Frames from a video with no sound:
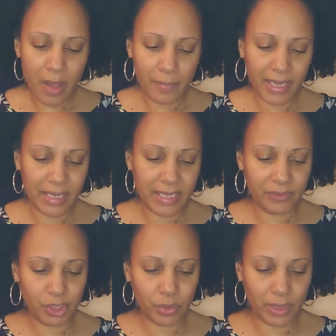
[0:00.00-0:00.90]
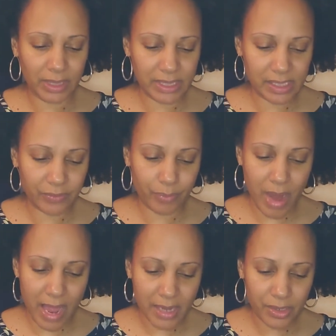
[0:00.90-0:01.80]
It gives you a list of
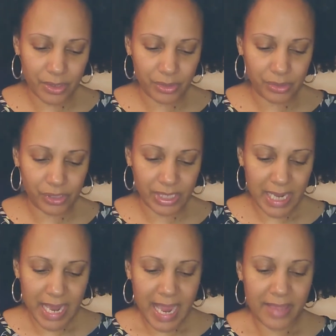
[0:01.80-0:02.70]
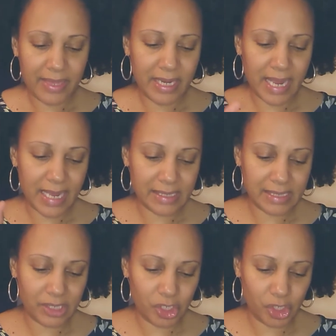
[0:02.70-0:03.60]
riders, and then it has
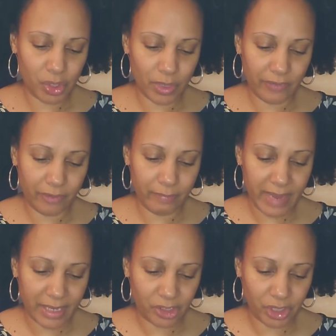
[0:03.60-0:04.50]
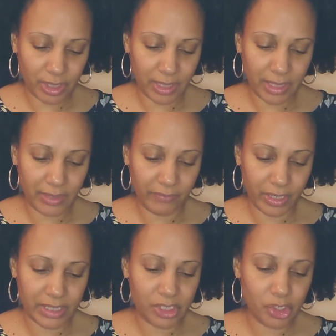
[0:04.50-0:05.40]
additional information. For
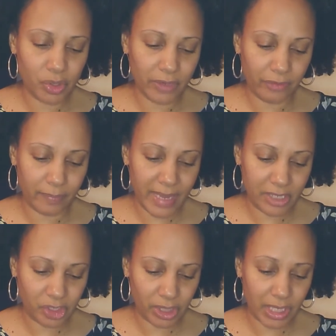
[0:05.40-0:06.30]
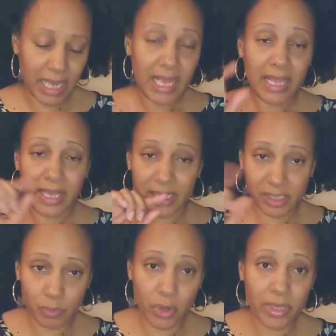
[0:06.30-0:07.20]
additional information, it's
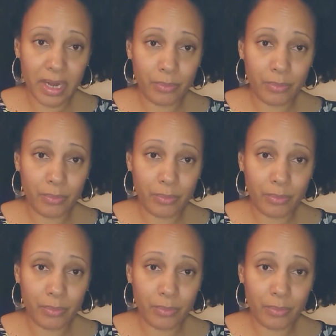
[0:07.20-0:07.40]
more than I'm